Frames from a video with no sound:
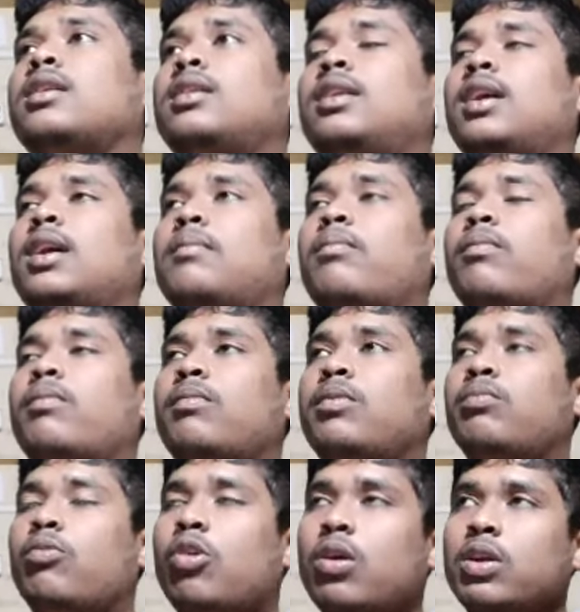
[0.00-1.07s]
the
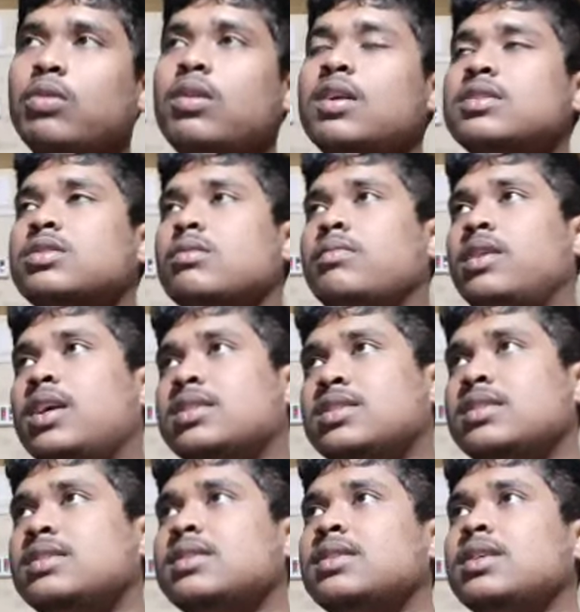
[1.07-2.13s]
modulus of
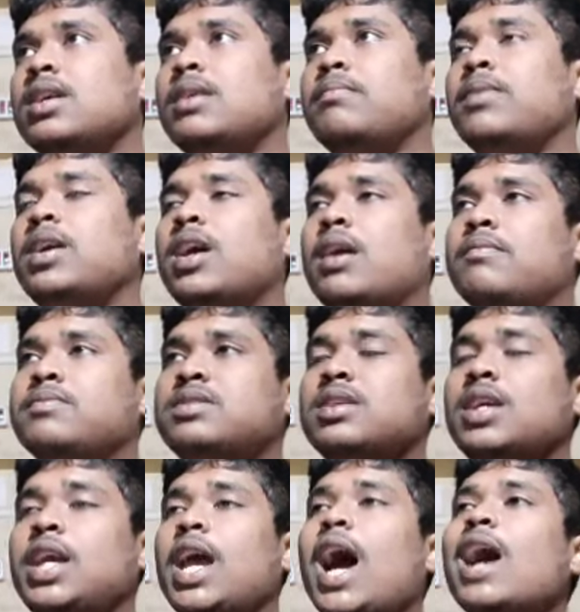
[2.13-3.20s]
elasticity becomes
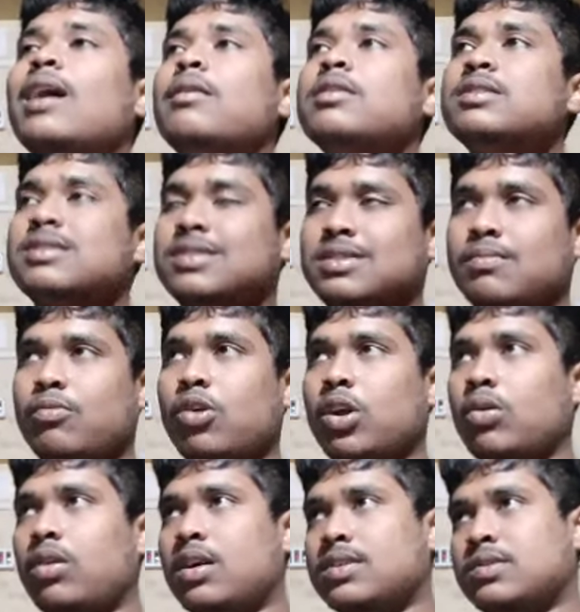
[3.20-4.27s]
Young's
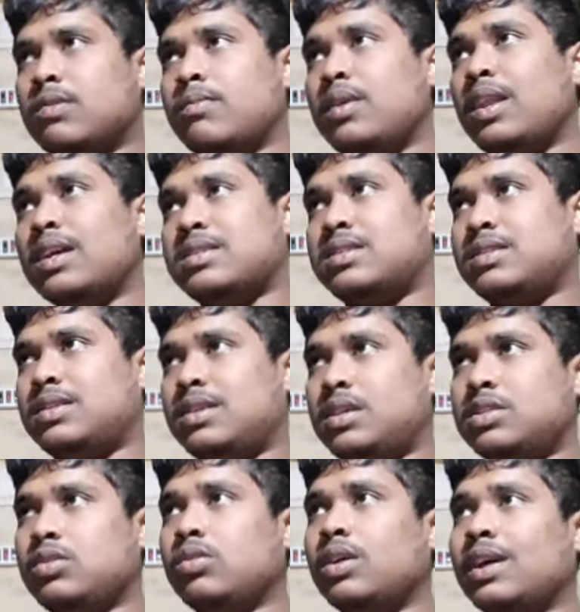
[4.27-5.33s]
modulus of
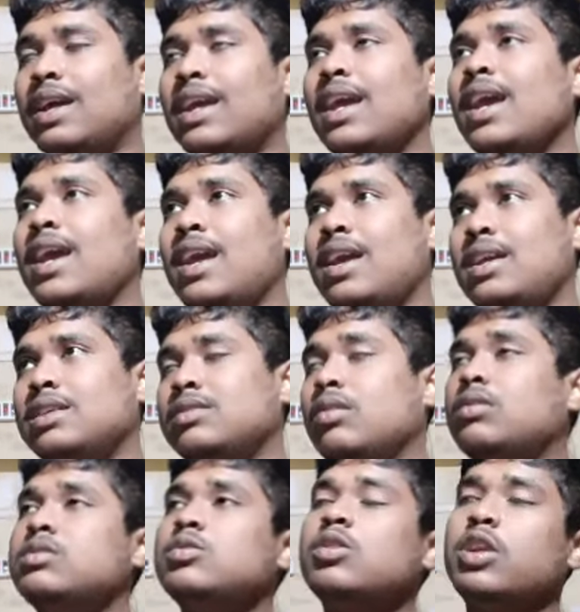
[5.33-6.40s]
elasticity. So the K is
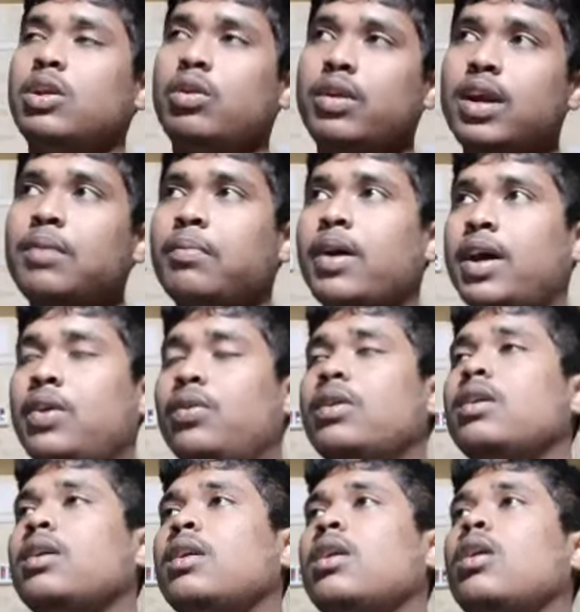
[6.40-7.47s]
also denoted by
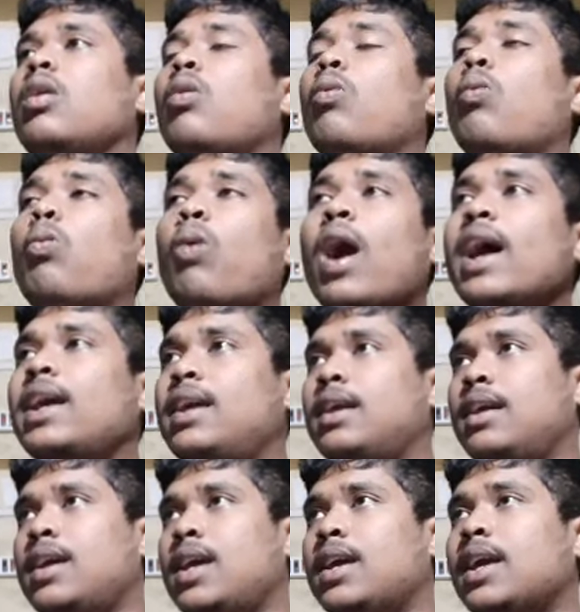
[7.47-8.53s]

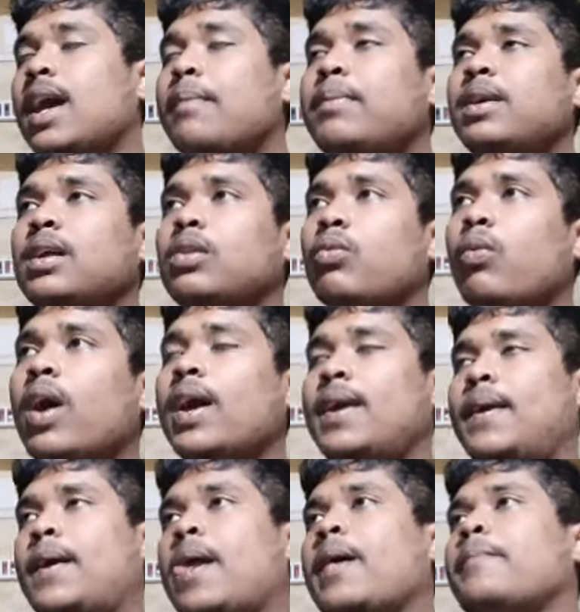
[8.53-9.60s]
Y, capital
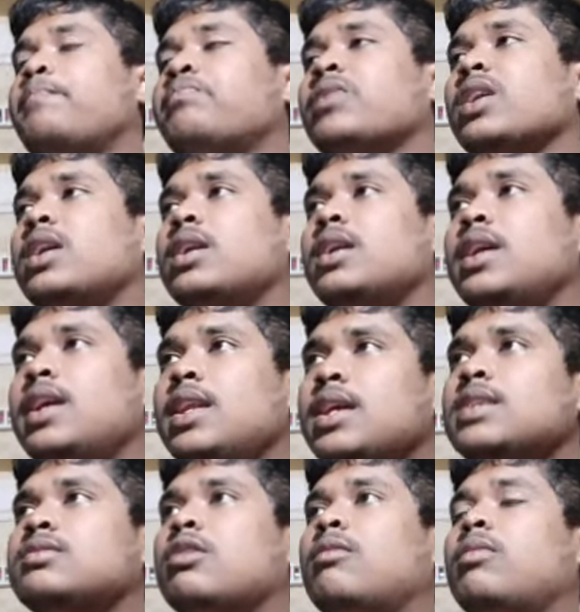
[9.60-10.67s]
Y, in
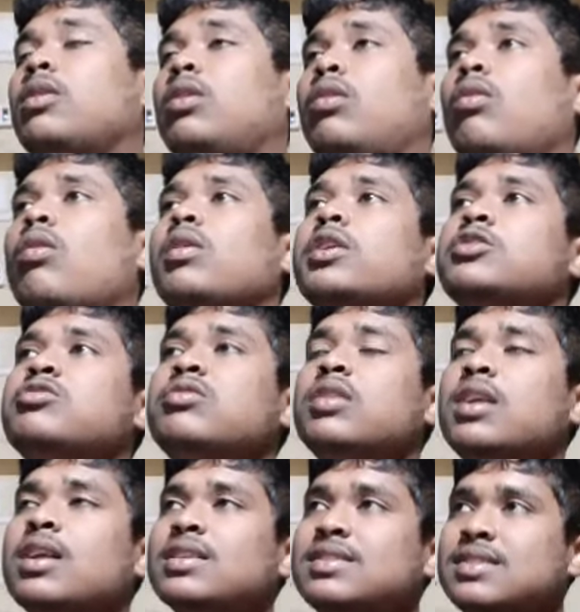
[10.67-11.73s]
case of
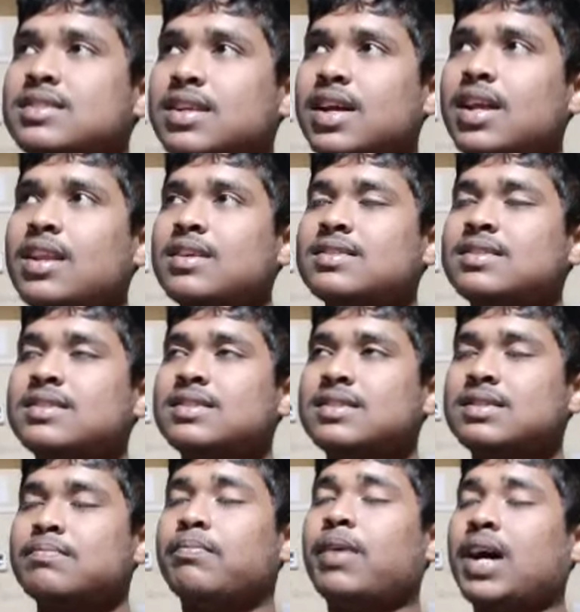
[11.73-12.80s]
longitudinal strain
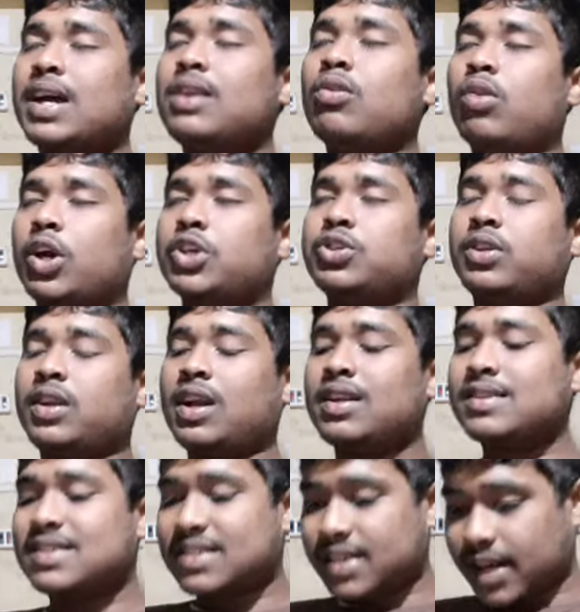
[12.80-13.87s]
by
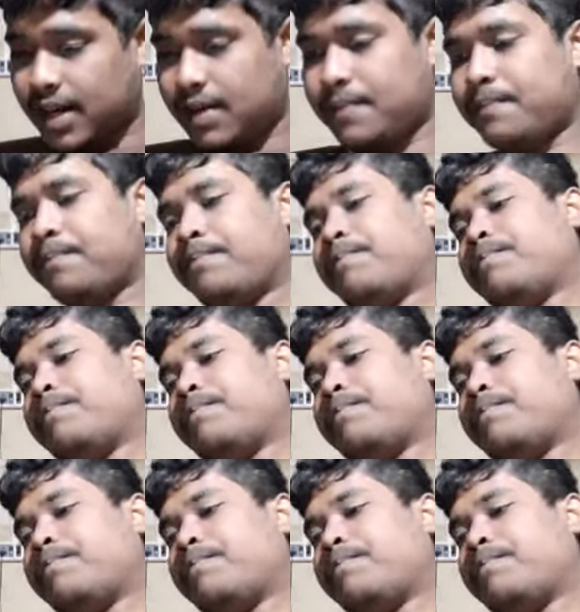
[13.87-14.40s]
longitudinal strain,